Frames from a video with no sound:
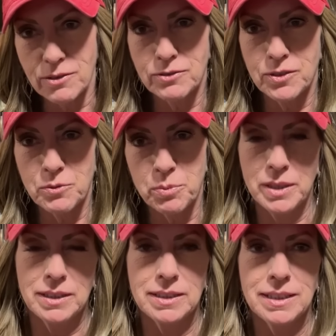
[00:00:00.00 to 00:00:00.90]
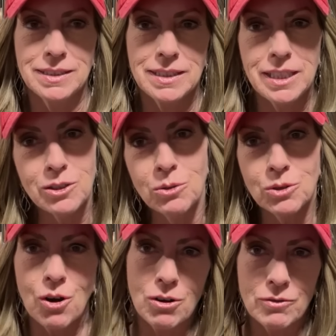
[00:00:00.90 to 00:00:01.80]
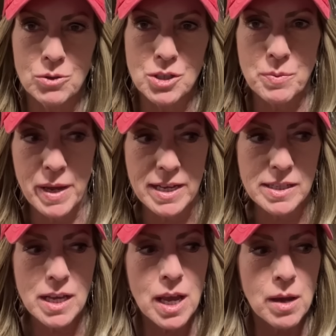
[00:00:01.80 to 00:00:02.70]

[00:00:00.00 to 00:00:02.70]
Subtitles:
if you've been in the keto carnivore space,